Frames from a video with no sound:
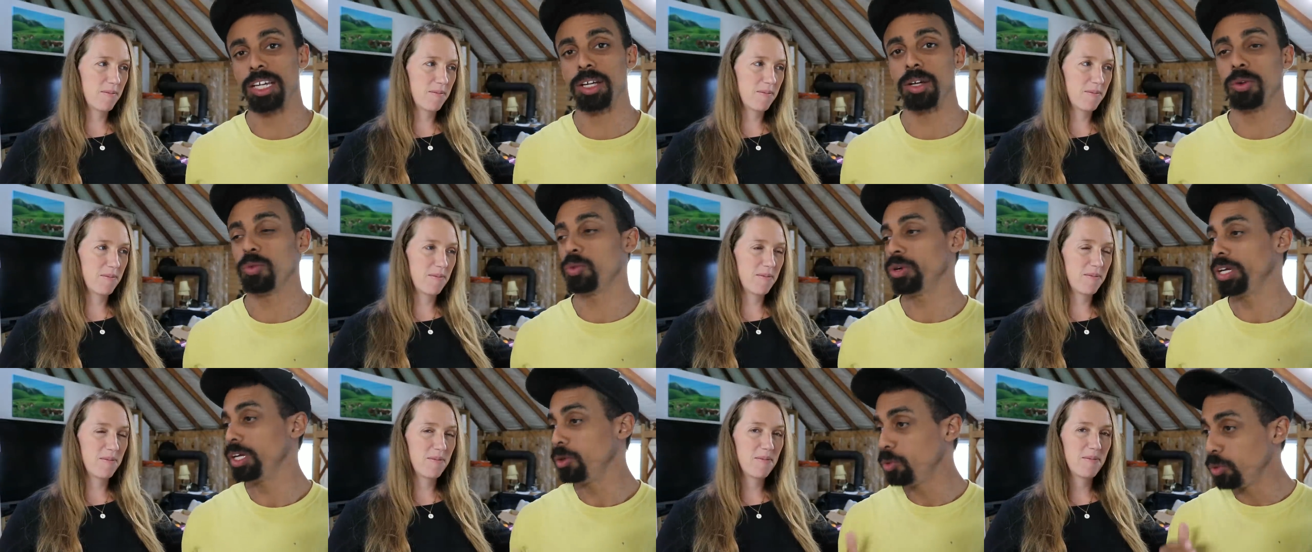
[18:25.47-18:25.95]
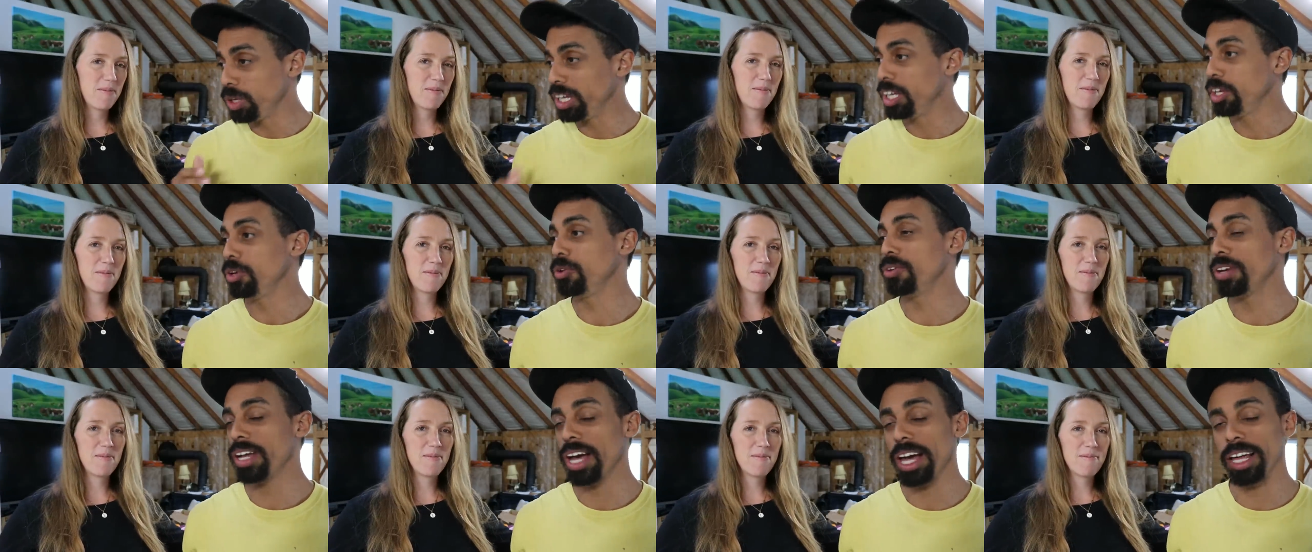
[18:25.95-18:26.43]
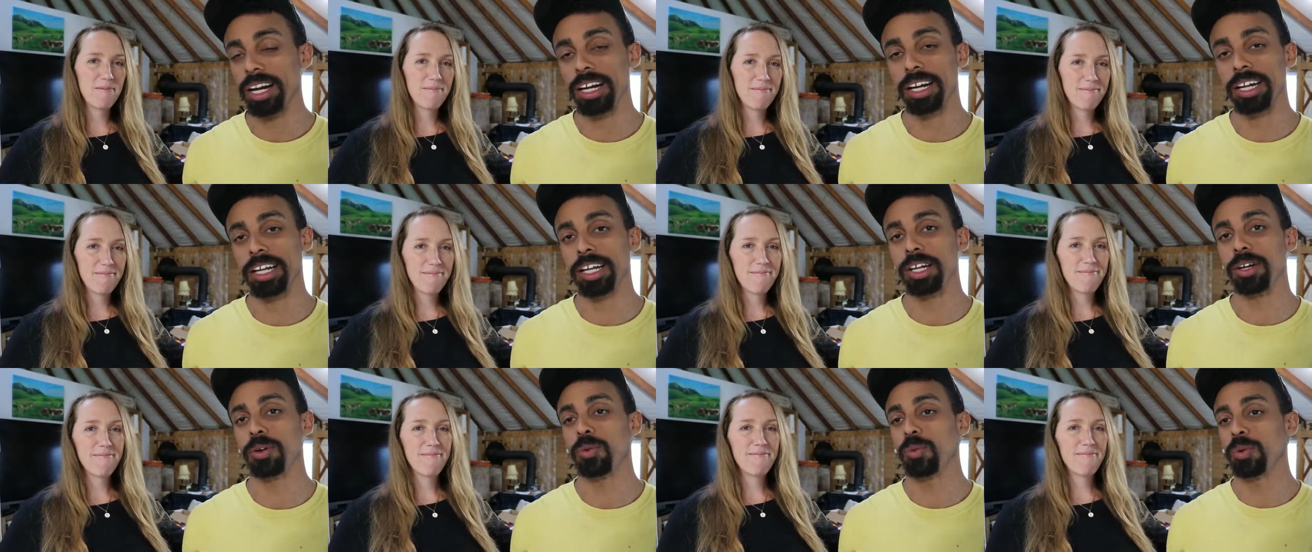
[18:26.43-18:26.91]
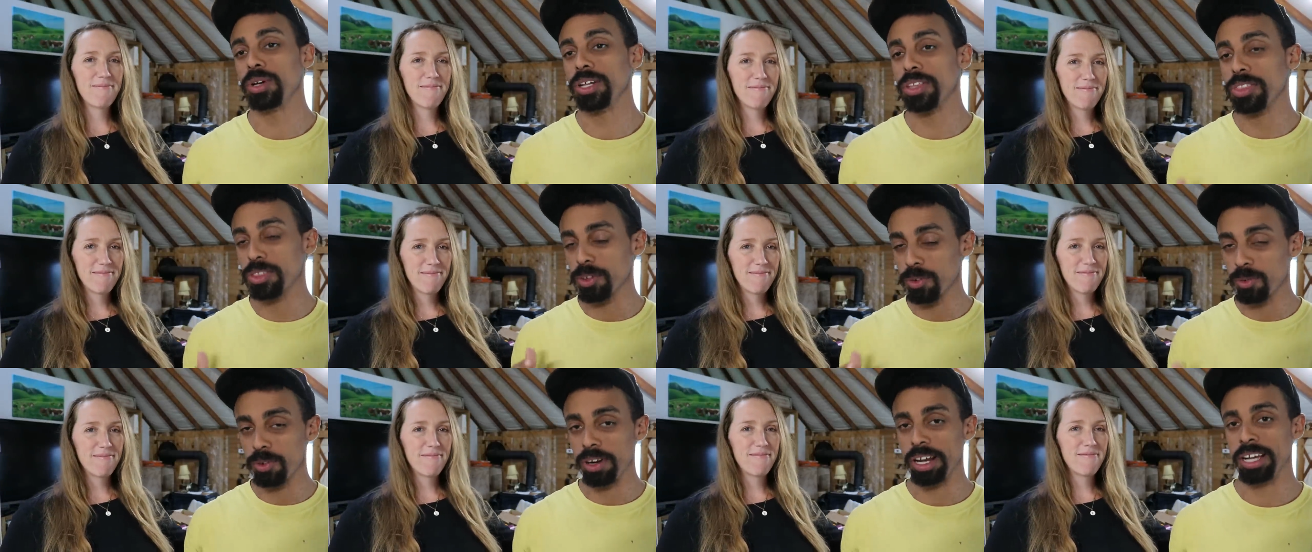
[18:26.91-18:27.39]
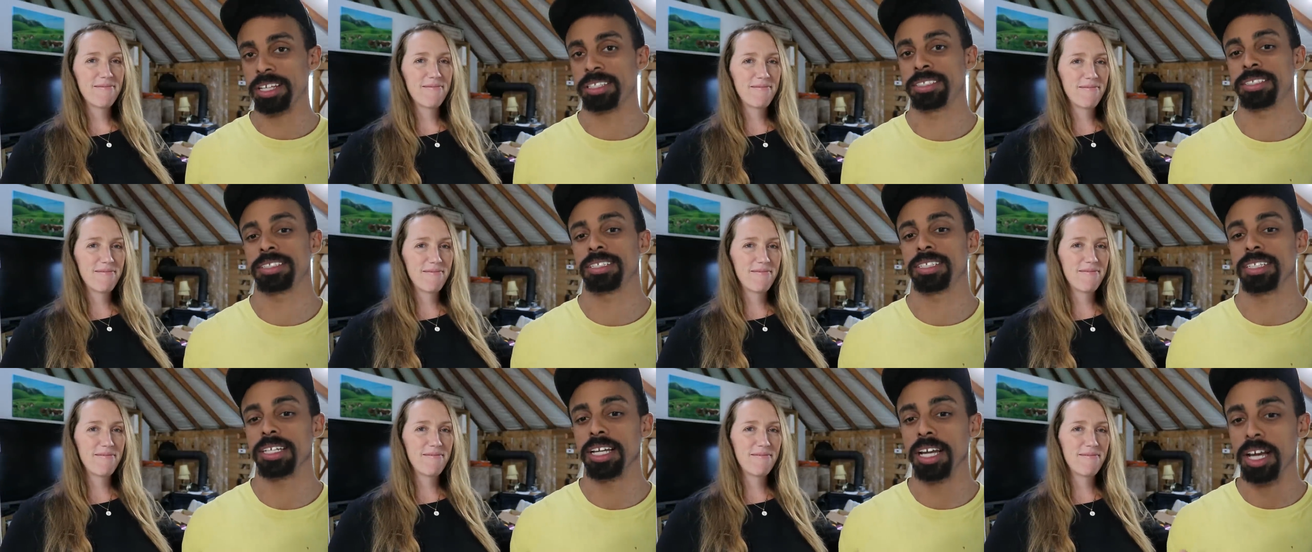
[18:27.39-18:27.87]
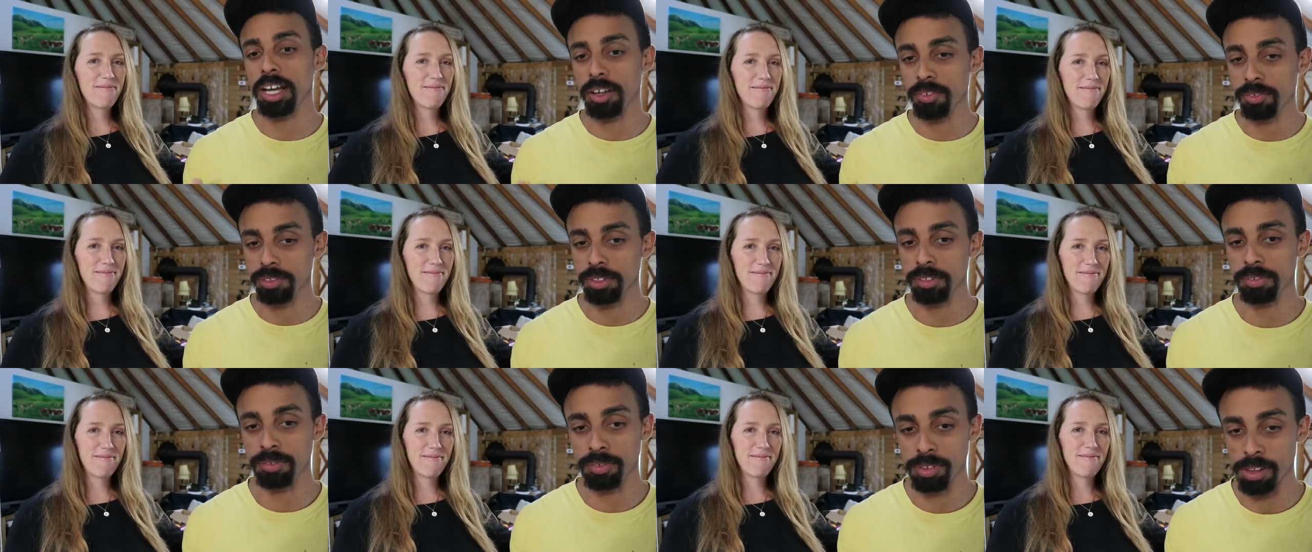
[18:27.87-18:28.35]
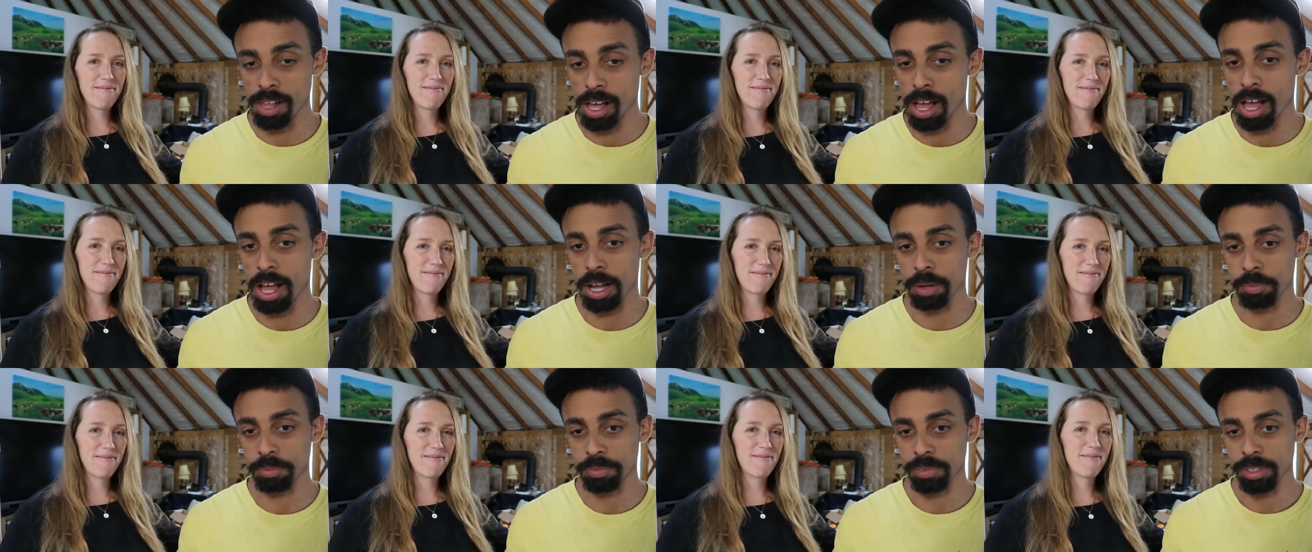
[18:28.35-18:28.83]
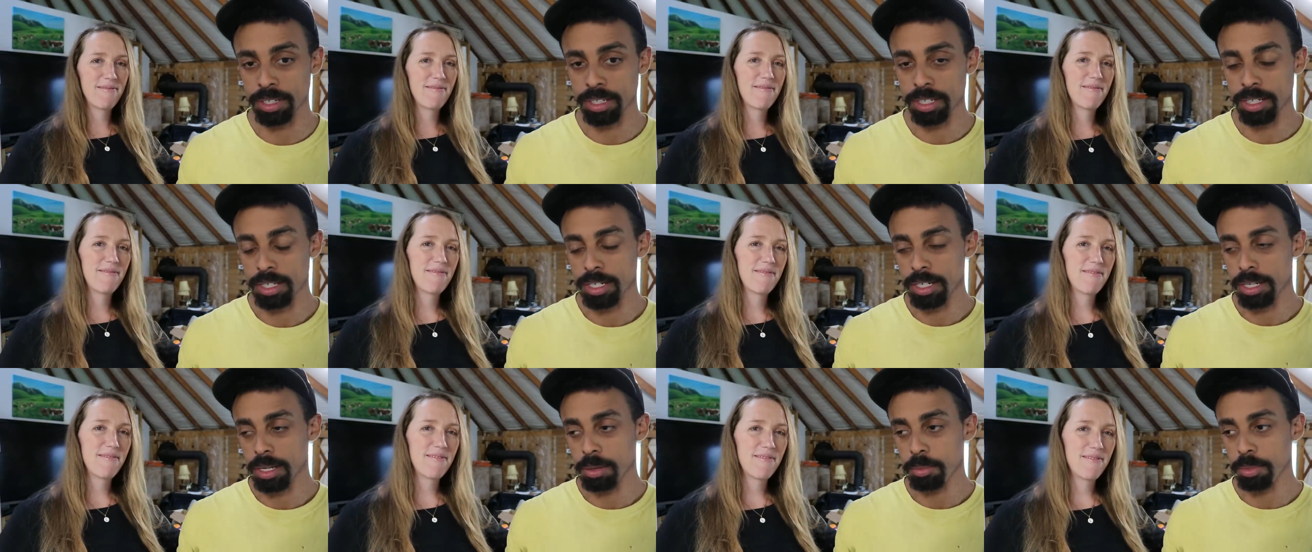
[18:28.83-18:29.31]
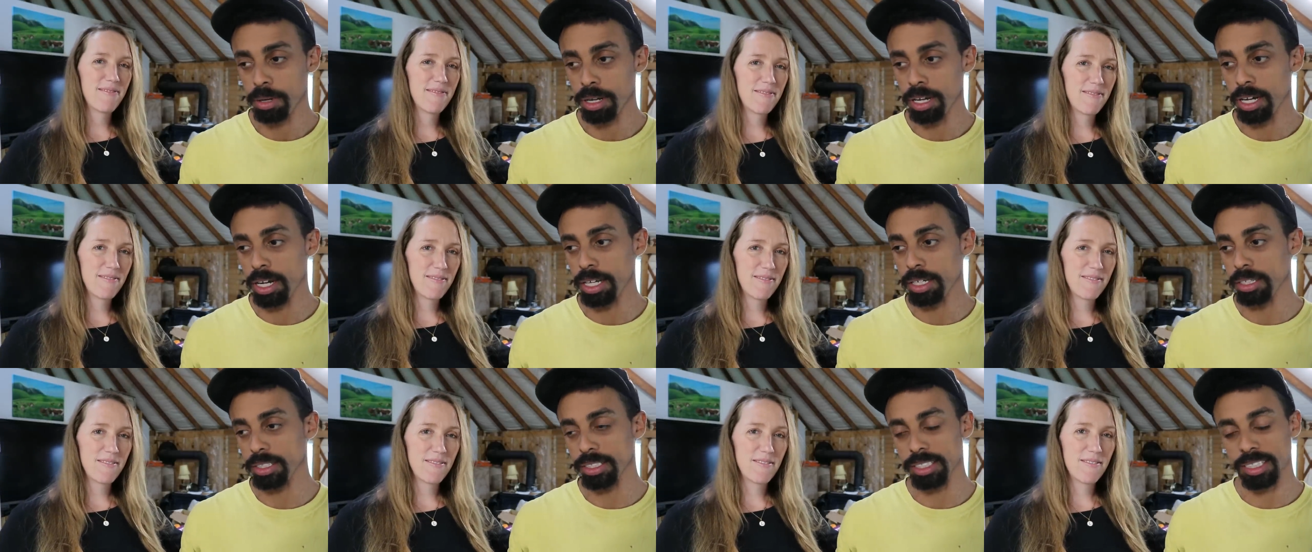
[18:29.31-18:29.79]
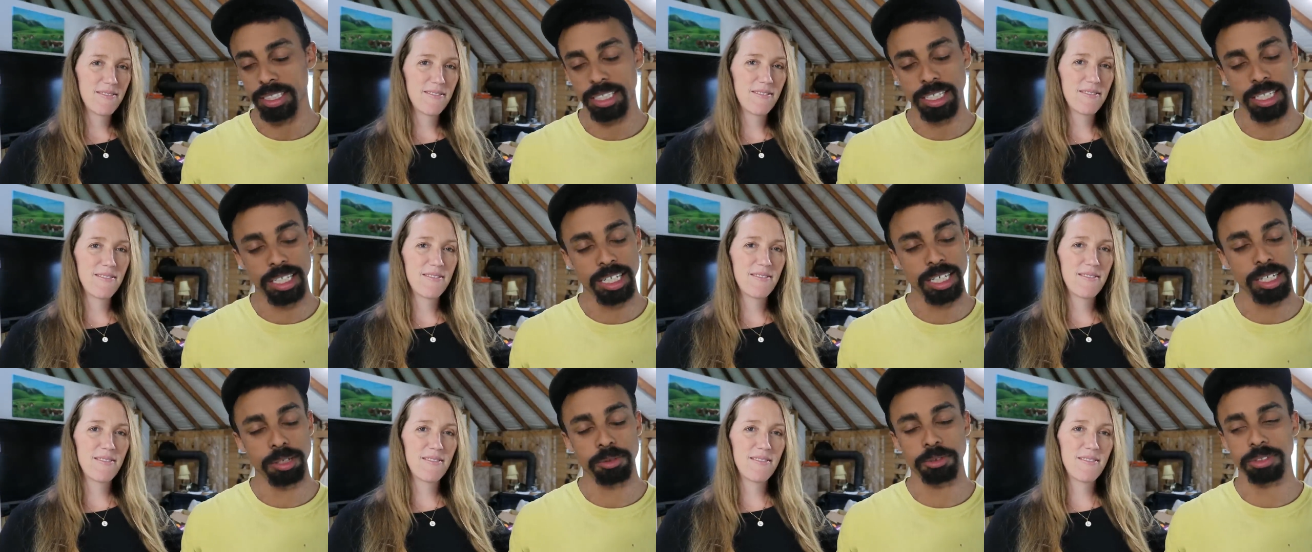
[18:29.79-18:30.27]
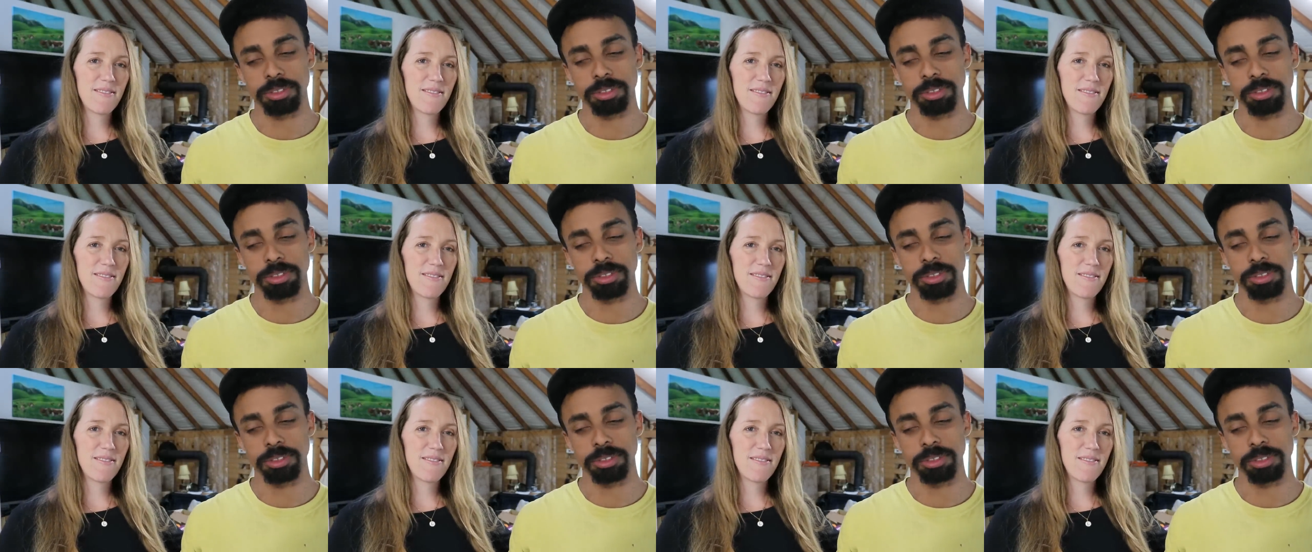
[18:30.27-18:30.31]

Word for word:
Speaker 1: we reunited it with the rest of the flock. But it